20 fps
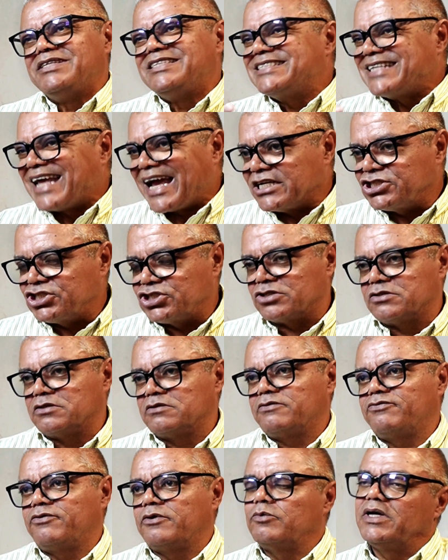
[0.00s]
sanctioned
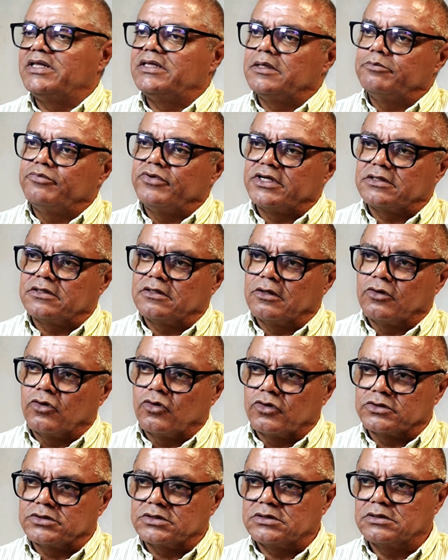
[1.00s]
for when they break the
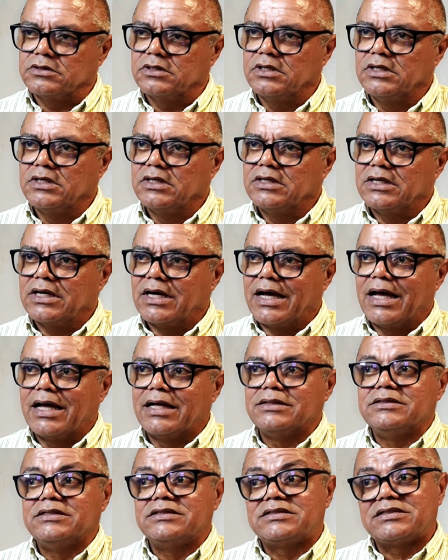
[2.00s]
laws,
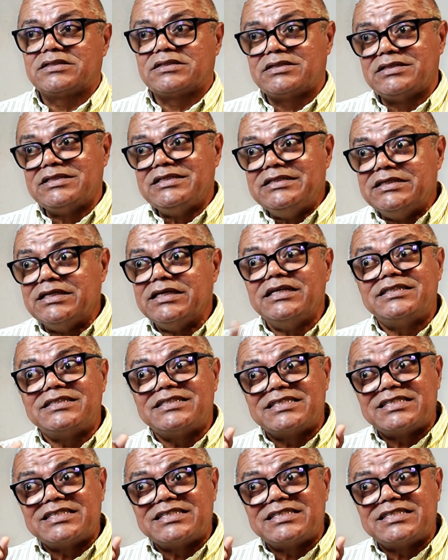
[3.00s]
and it's seen